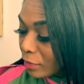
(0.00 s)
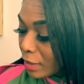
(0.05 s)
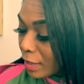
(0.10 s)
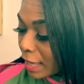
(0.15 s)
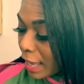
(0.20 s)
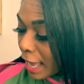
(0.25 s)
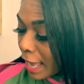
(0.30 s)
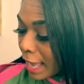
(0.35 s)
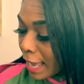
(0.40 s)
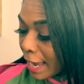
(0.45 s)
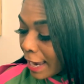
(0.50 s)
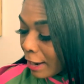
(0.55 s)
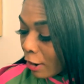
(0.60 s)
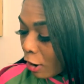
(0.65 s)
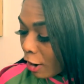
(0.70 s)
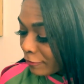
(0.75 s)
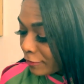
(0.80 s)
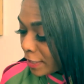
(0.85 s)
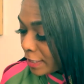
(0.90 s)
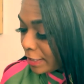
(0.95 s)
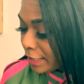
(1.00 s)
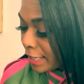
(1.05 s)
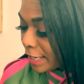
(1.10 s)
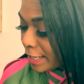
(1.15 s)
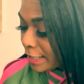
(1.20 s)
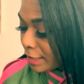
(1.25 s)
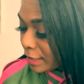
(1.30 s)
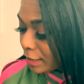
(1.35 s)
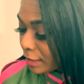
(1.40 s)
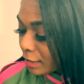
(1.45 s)
I often
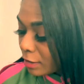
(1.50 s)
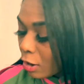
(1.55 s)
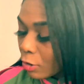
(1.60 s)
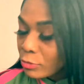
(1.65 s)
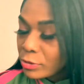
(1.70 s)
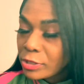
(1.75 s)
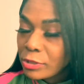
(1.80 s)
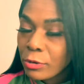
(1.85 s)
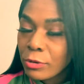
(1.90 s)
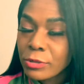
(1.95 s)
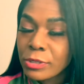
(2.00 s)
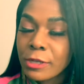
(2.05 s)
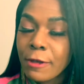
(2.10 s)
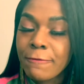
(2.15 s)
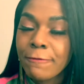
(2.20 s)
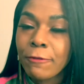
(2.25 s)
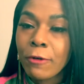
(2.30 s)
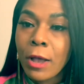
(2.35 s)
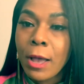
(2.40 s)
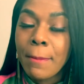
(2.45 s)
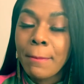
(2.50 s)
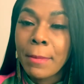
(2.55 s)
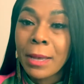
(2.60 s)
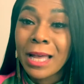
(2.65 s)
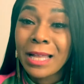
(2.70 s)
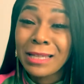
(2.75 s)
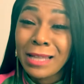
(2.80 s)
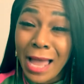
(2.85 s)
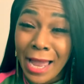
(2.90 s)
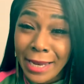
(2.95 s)
get coasters from
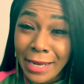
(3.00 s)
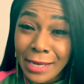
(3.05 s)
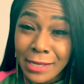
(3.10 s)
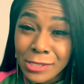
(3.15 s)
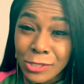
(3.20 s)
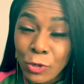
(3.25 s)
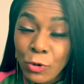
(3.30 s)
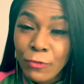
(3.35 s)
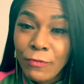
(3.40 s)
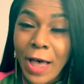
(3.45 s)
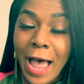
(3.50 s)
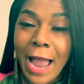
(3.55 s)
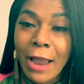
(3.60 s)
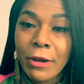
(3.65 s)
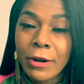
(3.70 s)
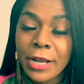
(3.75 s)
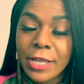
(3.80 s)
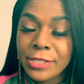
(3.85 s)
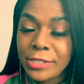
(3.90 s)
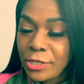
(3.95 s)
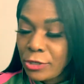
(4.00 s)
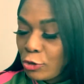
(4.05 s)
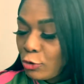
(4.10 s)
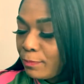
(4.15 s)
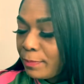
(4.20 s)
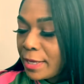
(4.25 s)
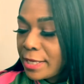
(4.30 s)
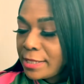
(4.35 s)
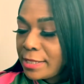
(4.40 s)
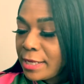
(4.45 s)
clients who've hired us to do
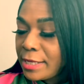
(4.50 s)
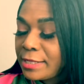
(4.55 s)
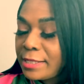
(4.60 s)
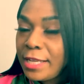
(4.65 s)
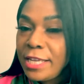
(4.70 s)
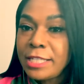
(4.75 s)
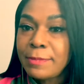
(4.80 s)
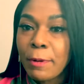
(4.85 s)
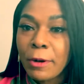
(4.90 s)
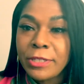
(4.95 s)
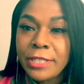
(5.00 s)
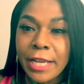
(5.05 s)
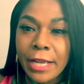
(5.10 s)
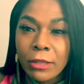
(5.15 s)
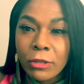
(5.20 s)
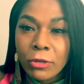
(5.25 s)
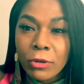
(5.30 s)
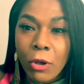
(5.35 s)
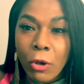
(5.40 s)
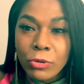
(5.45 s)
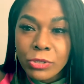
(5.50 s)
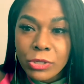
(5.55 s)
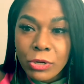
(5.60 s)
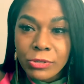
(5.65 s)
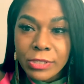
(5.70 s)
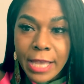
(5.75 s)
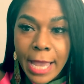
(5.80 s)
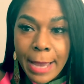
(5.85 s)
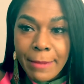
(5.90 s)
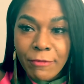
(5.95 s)
business. These particular
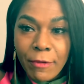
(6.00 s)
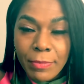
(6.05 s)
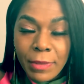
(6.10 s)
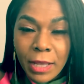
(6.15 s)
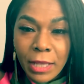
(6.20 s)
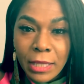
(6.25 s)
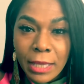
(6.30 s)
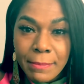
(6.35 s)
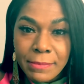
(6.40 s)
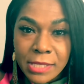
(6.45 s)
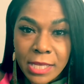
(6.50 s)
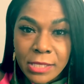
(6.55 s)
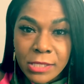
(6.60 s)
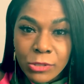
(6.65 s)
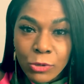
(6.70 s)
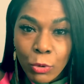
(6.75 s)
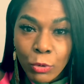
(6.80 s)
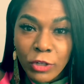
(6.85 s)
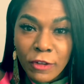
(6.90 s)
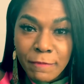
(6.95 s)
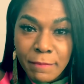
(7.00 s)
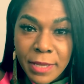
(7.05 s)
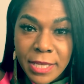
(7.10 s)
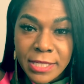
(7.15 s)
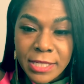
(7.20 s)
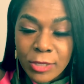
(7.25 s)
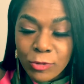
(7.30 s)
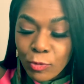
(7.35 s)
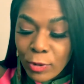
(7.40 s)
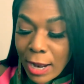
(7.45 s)
coasters came from the Clemson School of
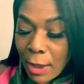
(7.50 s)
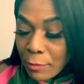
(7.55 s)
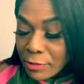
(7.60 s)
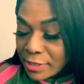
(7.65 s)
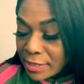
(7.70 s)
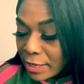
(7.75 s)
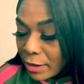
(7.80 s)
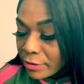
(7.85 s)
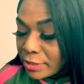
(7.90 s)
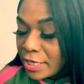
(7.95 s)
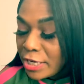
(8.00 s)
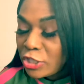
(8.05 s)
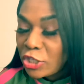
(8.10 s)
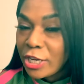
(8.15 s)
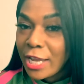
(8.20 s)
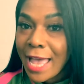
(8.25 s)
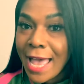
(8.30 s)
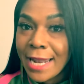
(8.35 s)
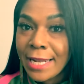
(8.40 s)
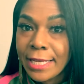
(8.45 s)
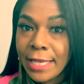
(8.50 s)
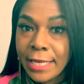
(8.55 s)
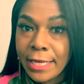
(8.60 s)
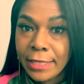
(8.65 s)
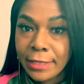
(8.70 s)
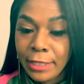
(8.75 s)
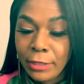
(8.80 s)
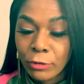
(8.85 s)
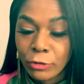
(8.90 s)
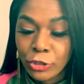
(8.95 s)
Business when I was there teaching etiquette
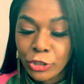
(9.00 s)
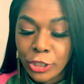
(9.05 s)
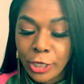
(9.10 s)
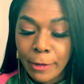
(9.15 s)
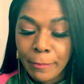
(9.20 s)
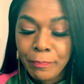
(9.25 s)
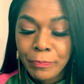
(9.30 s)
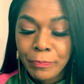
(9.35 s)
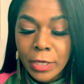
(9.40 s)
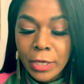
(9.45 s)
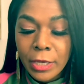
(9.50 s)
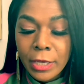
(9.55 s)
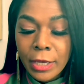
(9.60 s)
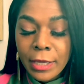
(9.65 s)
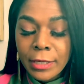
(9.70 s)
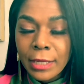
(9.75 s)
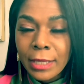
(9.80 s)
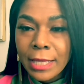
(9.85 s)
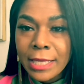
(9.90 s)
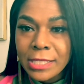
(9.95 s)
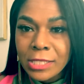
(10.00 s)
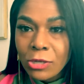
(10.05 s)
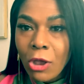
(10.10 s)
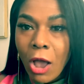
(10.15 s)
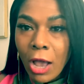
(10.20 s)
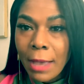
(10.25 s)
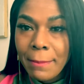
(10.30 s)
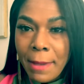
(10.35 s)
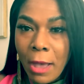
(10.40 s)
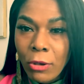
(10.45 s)
and leadership. Now let's
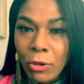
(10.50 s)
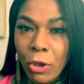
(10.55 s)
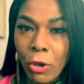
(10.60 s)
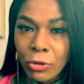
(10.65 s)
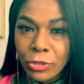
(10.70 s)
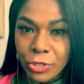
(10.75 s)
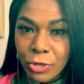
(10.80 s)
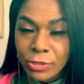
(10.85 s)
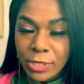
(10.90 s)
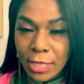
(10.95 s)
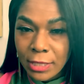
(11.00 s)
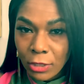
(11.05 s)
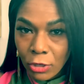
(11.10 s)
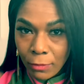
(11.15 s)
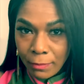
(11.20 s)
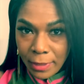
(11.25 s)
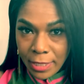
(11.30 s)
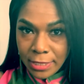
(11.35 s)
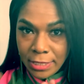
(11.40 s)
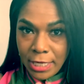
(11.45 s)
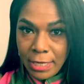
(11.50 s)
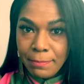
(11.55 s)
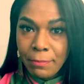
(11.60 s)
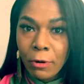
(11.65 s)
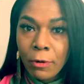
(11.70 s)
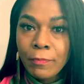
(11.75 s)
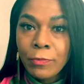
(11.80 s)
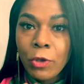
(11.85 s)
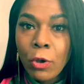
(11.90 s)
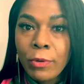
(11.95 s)
talk about coasters a little bit
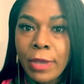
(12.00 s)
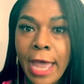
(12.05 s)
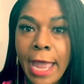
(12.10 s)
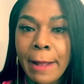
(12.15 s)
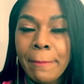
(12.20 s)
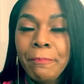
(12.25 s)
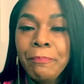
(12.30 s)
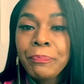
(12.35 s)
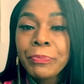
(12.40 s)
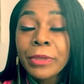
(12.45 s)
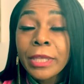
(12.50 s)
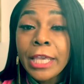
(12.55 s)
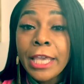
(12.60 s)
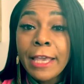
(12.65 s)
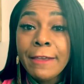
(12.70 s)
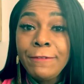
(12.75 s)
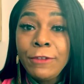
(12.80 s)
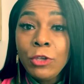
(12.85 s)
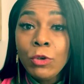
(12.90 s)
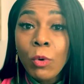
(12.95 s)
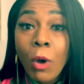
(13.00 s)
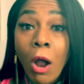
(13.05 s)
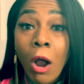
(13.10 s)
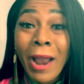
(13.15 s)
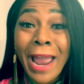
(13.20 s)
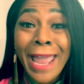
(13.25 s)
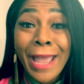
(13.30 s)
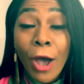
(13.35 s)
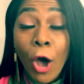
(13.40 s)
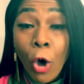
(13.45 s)
deeper, okay? If you
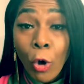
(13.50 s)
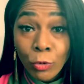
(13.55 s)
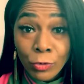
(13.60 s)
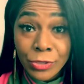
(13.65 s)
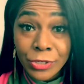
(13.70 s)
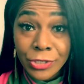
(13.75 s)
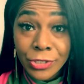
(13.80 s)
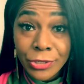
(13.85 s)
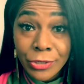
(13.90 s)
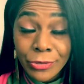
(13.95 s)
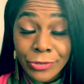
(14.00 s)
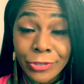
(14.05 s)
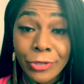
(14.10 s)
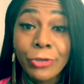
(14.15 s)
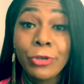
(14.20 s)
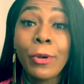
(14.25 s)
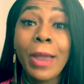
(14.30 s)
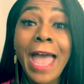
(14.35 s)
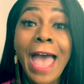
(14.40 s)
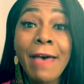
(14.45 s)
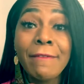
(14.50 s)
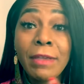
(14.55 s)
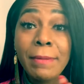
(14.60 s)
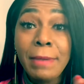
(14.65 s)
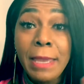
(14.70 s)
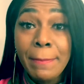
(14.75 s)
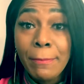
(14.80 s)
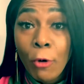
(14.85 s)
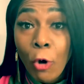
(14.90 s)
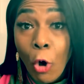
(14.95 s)
are a host, so you're having
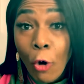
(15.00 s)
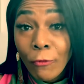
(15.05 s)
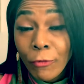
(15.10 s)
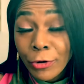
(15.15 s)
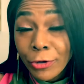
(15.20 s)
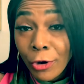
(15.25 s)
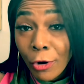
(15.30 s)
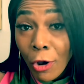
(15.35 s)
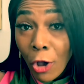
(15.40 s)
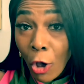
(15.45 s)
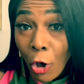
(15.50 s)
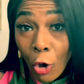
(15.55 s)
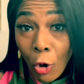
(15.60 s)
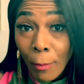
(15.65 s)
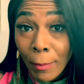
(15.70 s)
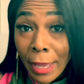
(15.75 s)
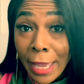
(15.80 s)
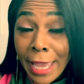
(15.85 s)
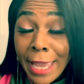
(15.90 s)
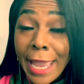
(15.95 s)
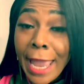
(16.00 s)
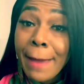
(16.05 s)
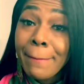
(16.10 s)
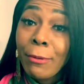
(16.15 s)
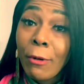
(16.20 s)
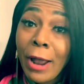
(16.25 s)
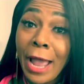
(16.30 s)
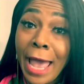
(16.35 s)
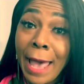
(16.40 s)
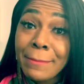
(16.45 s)
people over your home, and
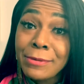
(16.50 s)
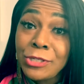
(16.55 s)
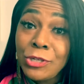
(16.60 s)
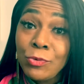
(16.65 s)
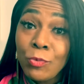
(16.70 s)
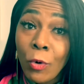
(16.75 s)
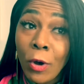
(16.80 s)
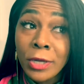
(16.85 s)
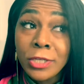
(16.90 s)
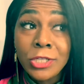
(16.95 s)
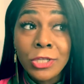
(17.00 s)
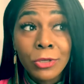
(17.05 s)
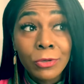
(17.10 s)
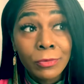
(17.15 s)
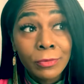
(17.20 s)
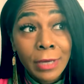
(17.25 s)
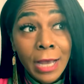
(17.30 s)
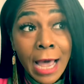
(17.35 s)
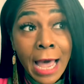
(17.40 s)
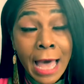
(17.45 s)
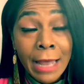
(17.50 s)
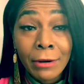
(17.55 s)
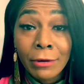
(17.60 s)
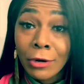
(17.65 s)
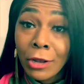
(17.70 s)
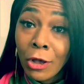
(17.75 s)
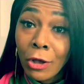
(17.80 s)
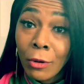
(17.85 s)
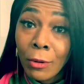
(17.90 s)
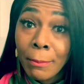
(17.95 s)
perhaps you want to,
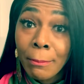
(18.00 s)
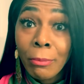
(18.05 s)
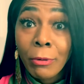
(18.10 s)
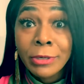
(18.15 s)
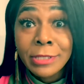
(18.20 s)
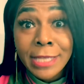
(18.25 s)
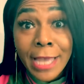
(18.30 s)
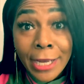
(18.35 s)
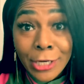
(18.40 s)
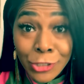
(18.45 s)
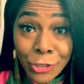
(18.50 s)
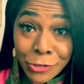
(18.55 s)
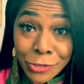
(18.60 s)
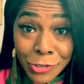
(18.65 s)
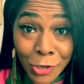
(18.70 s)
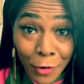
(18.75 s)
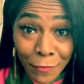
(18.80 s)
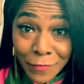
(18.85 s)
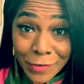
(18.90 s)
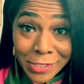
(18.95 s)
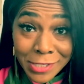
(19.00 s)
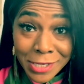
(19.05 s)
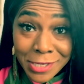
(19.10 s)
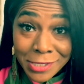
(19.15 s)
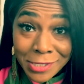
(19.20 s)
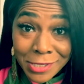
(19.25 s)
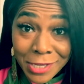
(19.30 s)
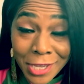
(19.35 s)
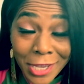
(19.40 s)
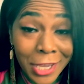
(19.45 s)
protect your
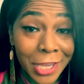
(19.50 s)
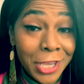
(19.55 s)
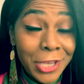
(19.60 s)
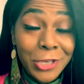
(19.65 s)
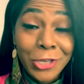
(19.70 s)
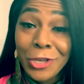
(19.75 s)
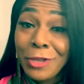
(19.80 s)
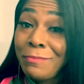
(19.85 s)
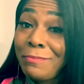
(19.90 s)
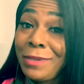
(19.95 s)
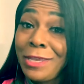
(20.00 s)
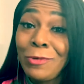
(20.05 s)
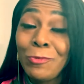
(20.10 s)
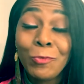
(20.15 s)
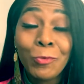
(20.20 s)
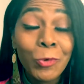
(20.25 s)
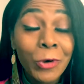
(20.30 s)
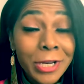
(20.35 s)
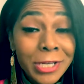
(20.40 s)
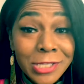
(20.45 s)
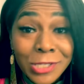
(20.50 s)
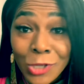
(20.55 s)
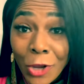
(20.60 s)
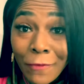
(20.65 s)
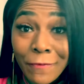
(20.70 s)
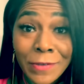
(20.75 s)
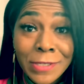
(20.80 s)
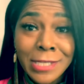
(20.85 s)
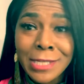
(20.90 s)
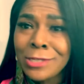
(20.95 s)
surfaces. It could be wood
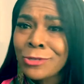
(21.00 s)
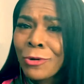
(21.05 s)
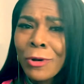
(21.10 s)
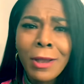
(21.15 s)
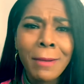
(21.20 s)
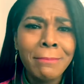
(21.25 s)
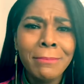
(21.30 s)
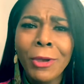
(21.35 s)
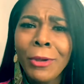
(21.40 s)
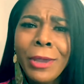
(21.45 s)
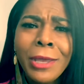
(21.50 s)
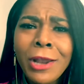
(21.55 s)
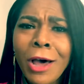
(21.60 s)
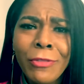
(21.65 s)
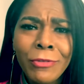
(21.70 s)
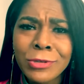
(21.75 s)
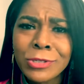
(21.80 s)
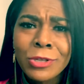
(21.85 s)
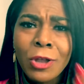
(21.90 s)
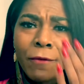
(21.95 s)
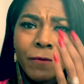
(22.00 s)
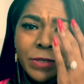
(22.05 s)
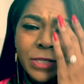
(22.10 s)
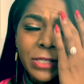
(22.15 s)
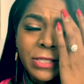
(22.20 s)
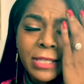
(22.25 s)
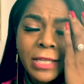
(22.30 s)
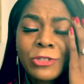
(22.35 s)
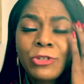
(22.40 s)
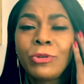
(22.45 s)
surfaces or a million other
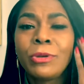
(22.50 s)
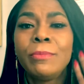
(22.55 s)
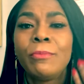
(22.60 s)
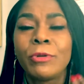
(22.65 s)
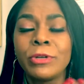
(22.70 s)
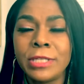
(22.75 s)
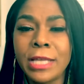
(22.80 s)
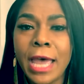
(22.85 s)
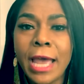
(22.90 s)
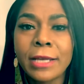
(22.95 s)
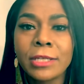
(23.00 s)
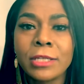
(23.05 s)
surfaces that you can protect.